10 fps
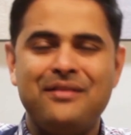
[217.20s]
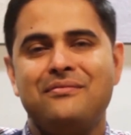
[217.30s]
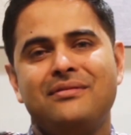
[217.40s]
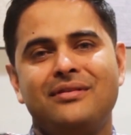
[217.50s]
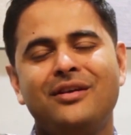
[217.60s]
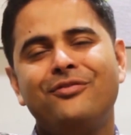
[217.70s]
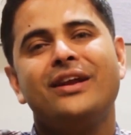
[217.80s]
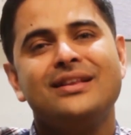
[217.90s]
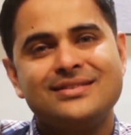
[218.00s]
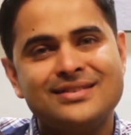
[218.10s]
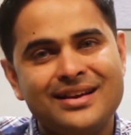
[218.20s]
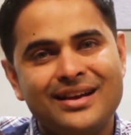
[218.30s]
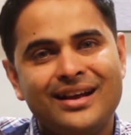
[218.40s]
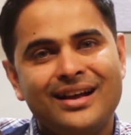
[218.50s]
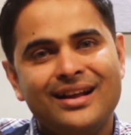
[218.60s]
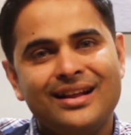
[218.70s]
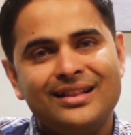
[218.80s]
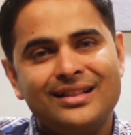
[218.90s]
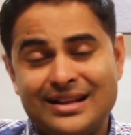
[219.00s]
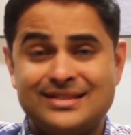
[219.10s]
And dear friends,
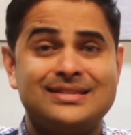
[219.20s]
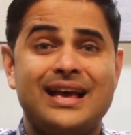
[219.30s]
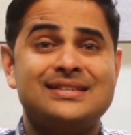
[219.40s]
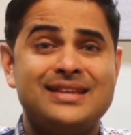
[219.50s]
that's